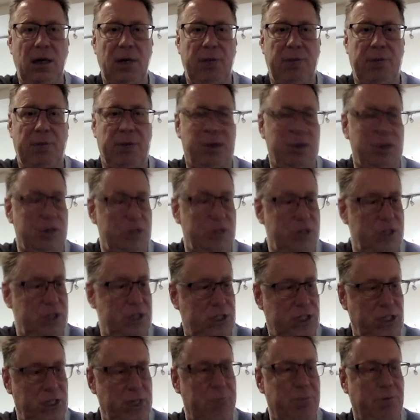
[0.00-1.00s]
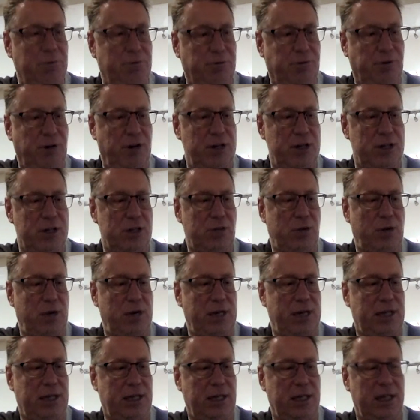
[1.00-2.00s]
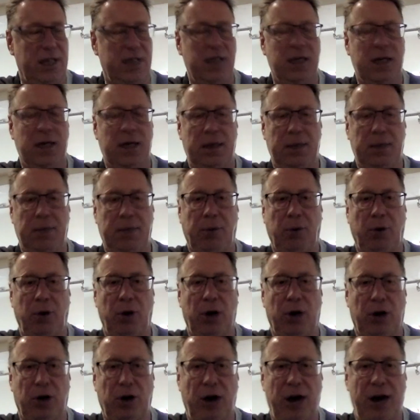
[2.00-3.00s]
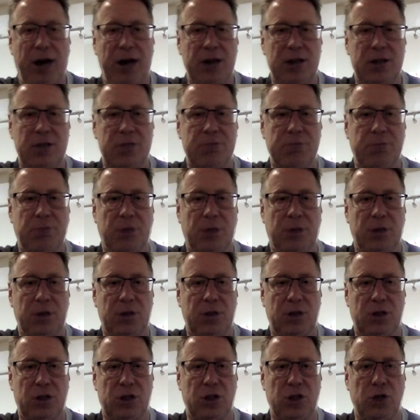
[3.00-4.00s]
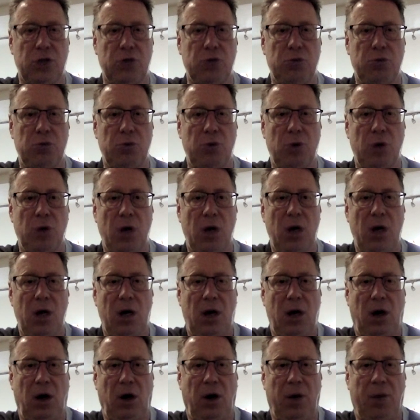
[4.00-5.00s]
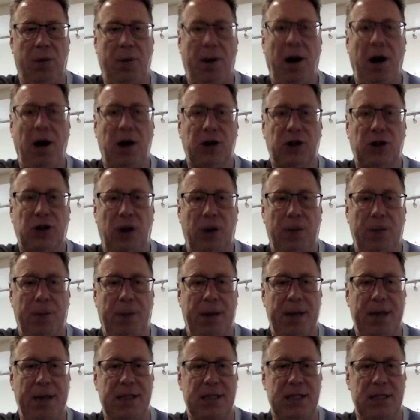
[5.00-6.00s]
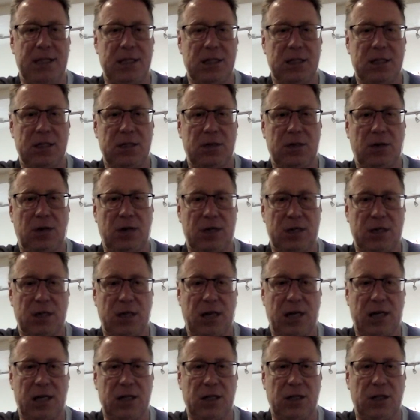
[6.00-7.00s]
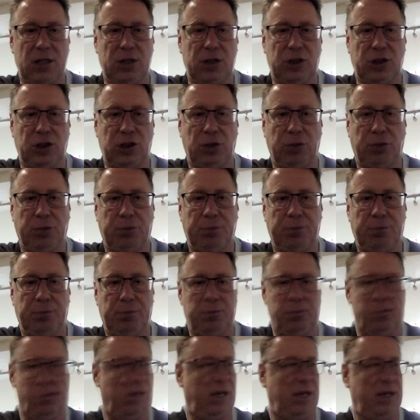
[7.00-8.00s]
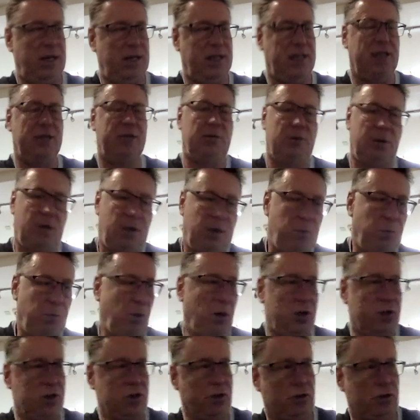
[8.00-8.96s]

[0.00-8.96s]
because it's cheaper for us to actually employ a groundsman to do on a part-time basis, who does an excellent job. Actually, he works